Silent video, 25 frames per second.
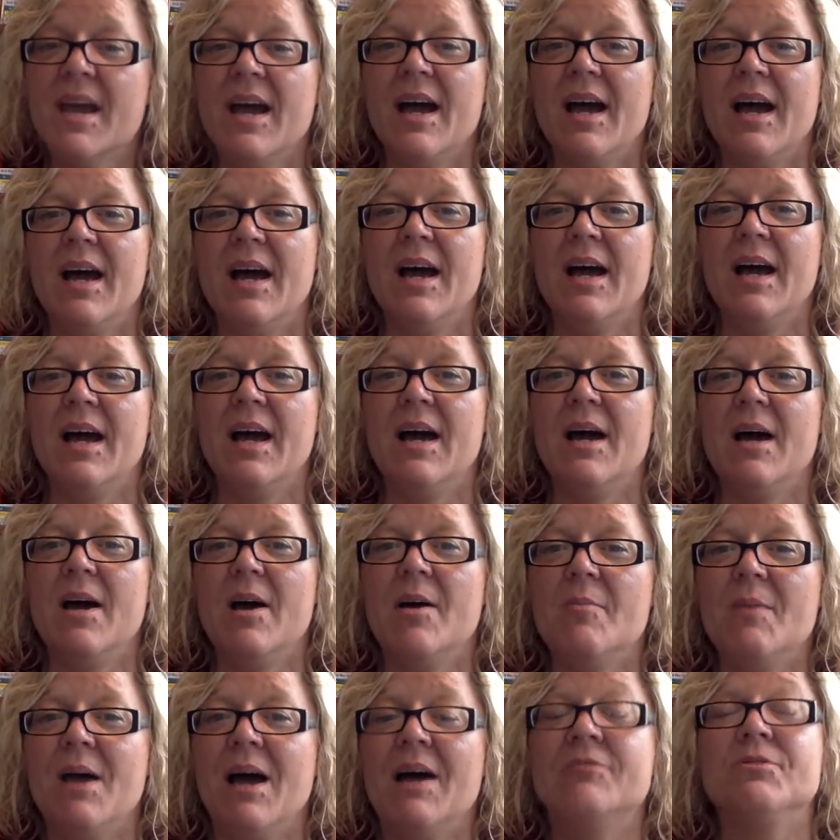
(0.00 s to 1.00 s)

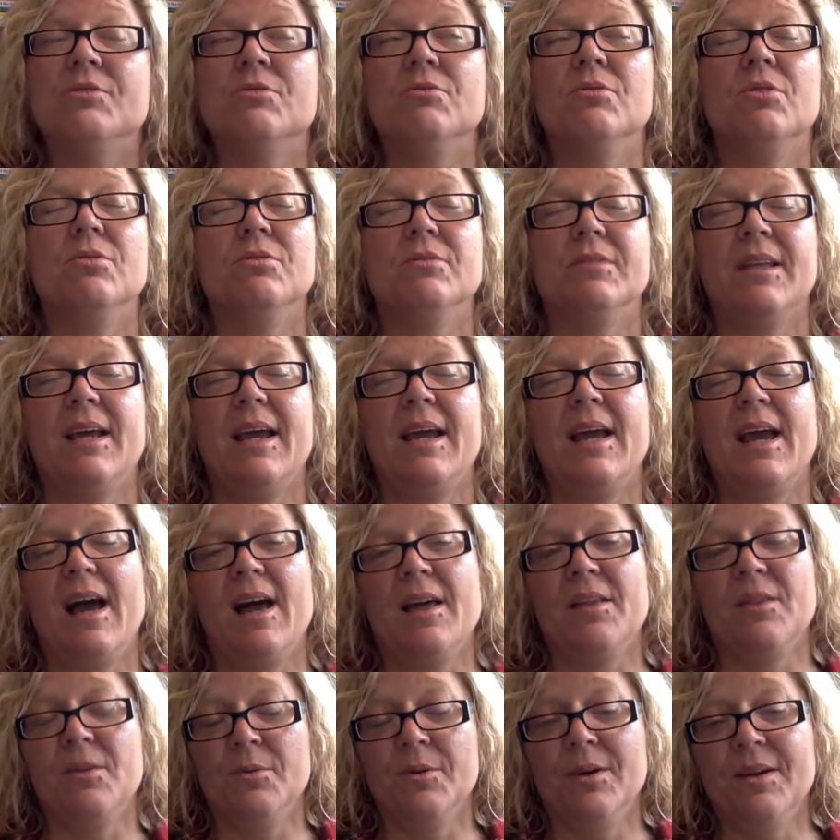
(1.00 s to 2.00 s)
After all, they
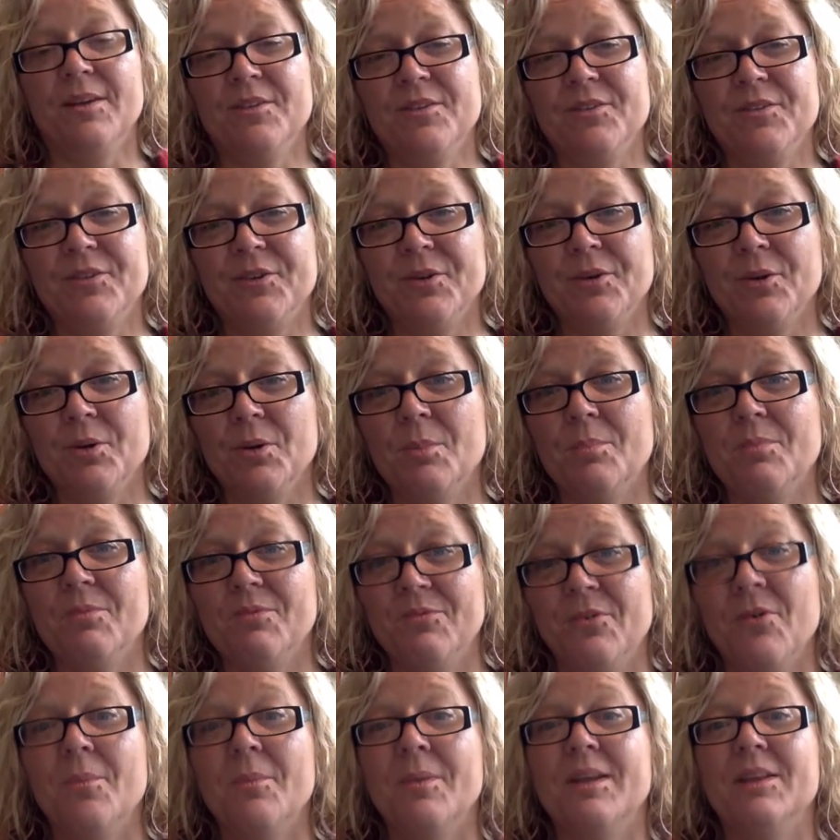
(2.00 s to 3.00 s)
are the ones who are
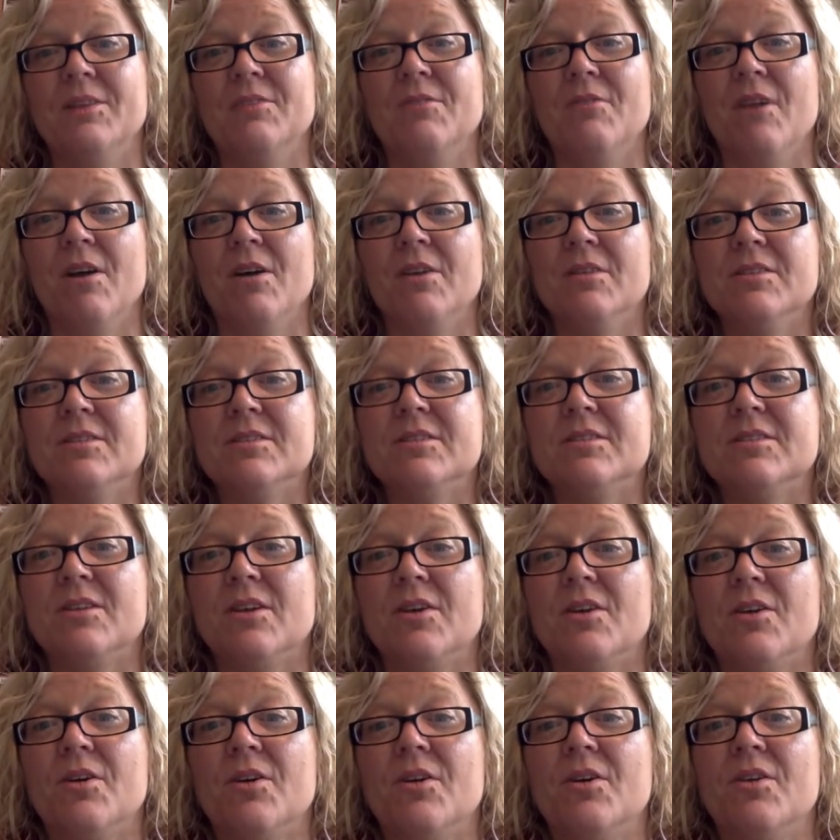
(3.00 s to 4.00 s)
performing the roles,
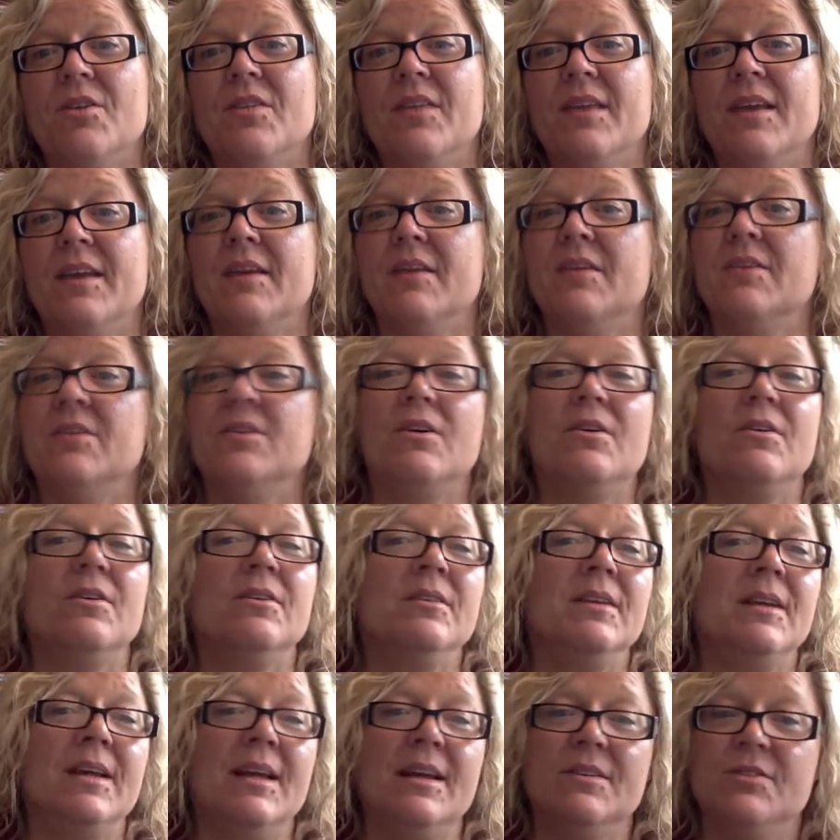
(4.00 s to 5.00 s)
so they're going to know
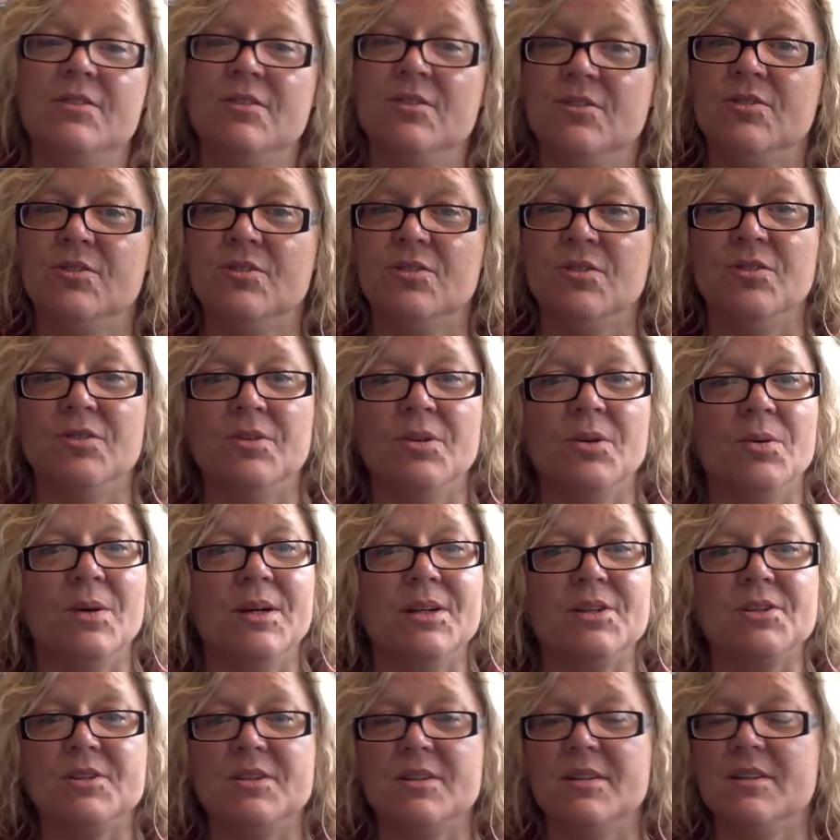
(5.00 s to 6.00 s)
the answers to the
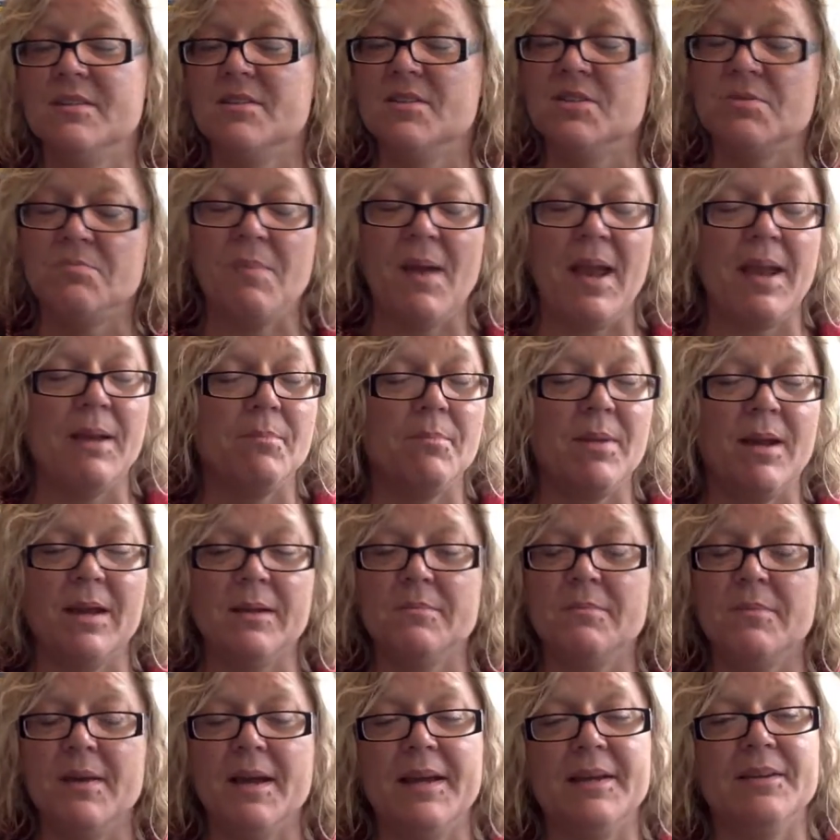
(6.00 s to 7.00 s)
questions, bang,
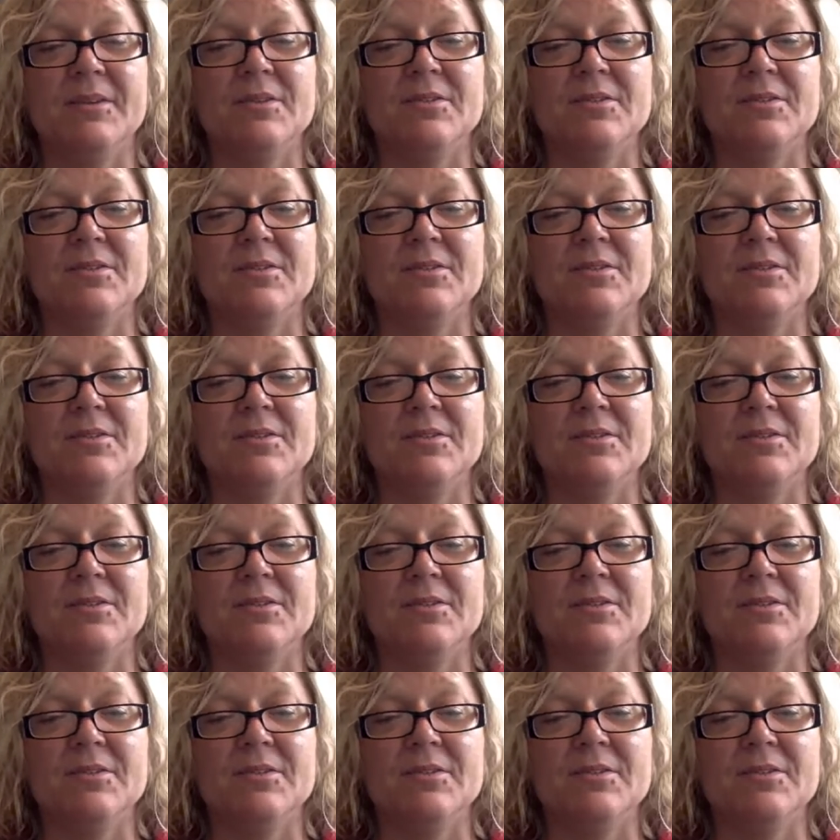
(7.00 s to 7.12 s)
bang, bang.